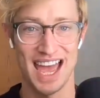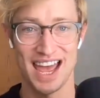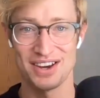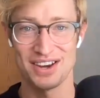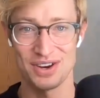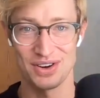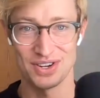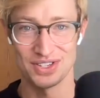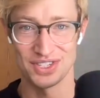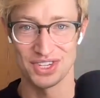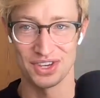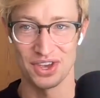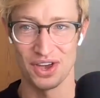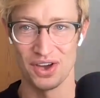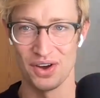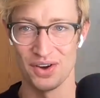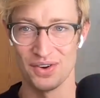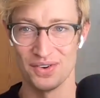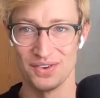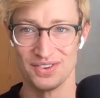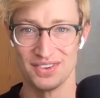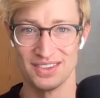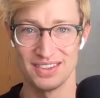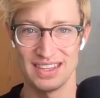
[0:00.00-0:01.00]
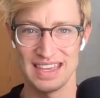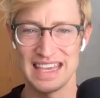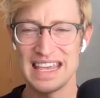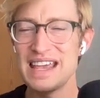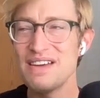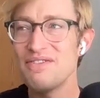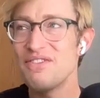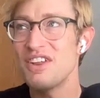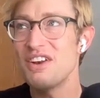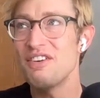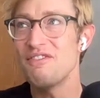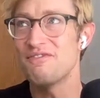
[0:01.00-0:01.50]
10 years ago,
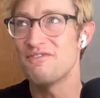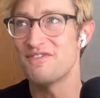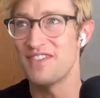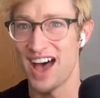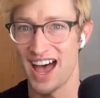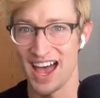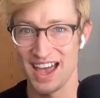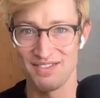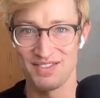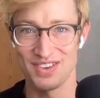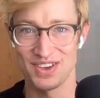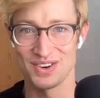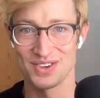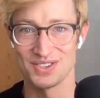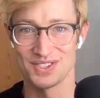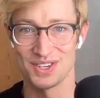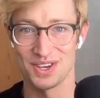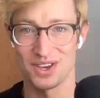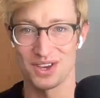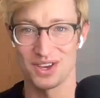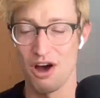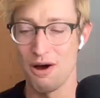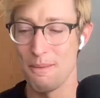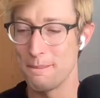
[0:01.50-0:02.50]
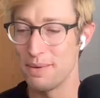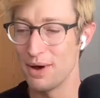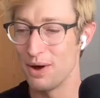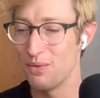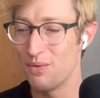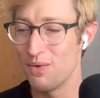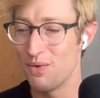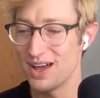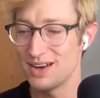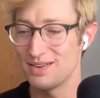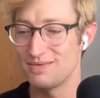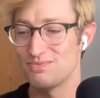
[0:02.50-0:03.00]
even five years ago.
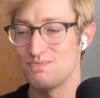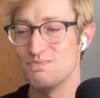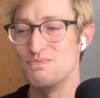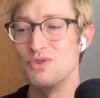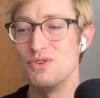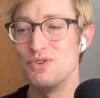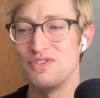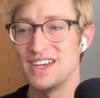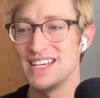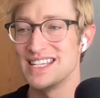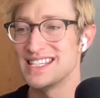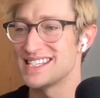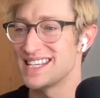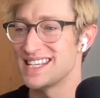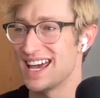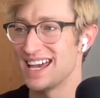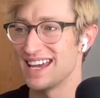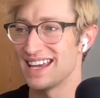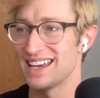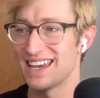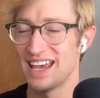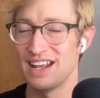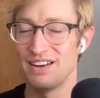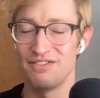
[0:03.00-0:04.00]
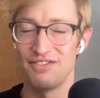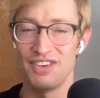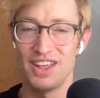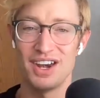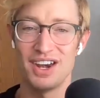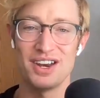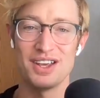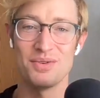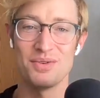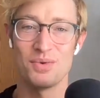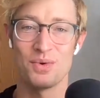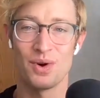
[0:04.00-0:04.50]
But what movies like
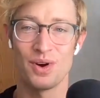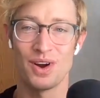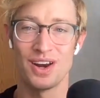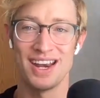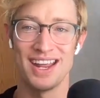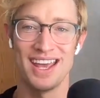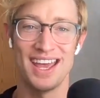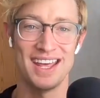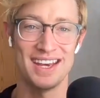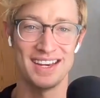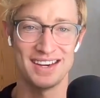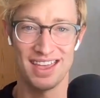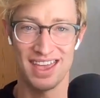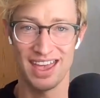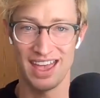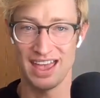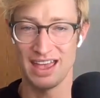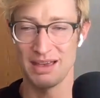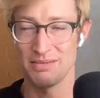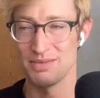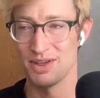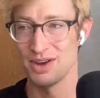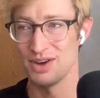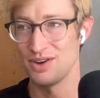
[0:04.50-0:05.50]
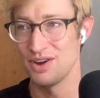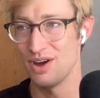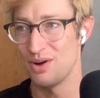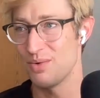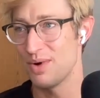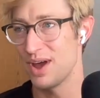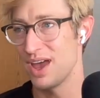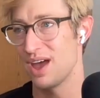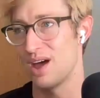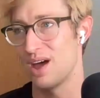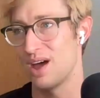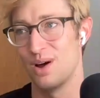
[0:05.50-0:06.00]
Infinity War and Endgame and No
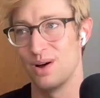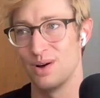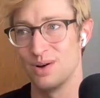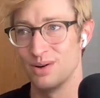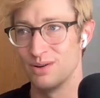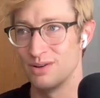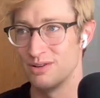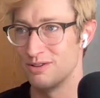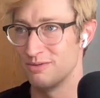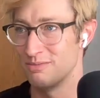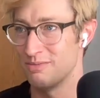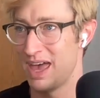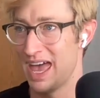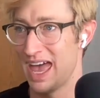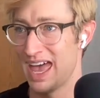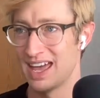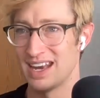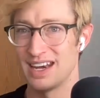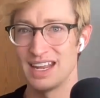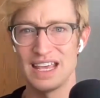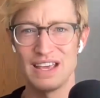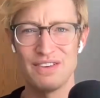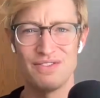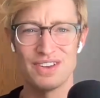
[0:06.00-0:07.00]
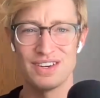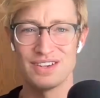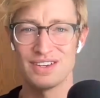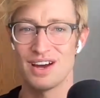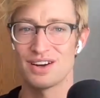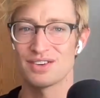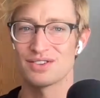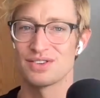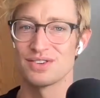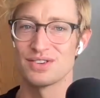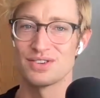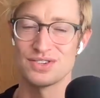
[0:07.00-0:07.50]
Way Home and even
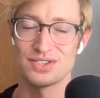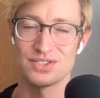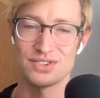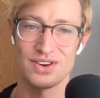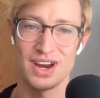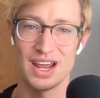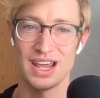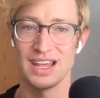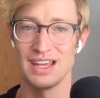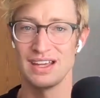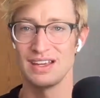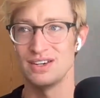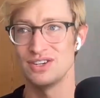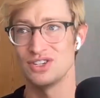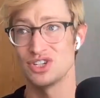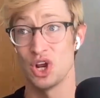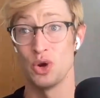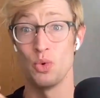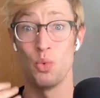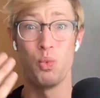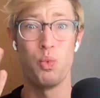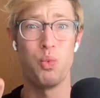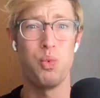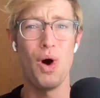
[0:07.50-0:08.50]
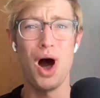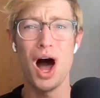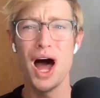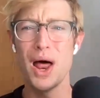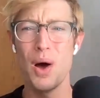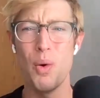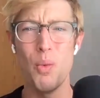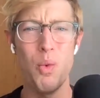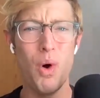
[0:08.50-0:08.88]
Doctor Strange and Wa-